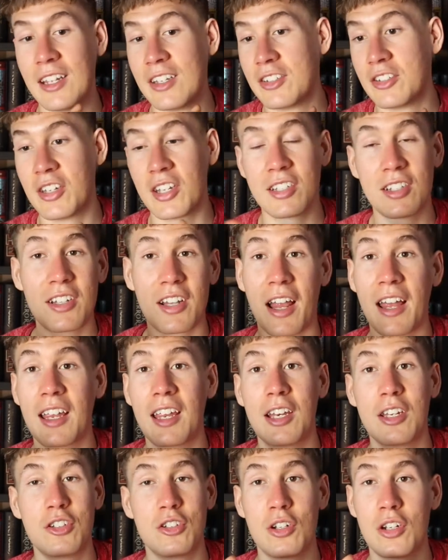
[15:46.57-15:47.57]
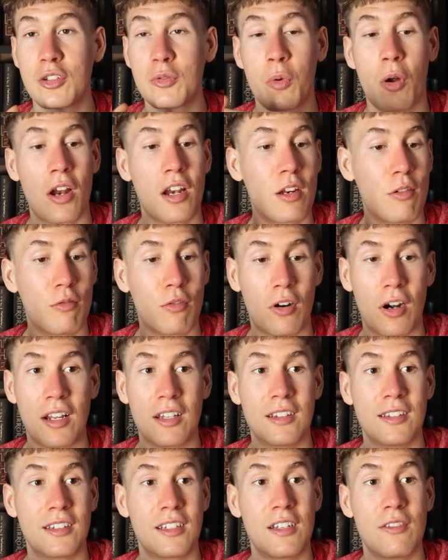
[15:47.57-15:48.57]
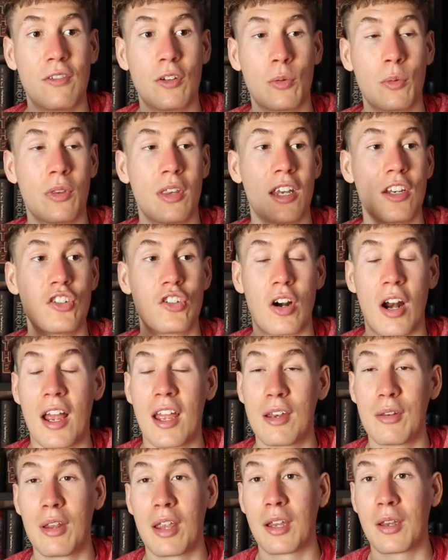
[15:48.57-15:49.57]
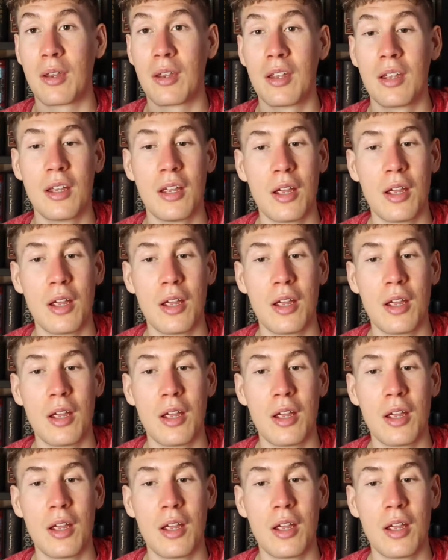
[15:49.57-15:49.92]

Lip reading: She doesn't she doesn't want any friends, even when they try and like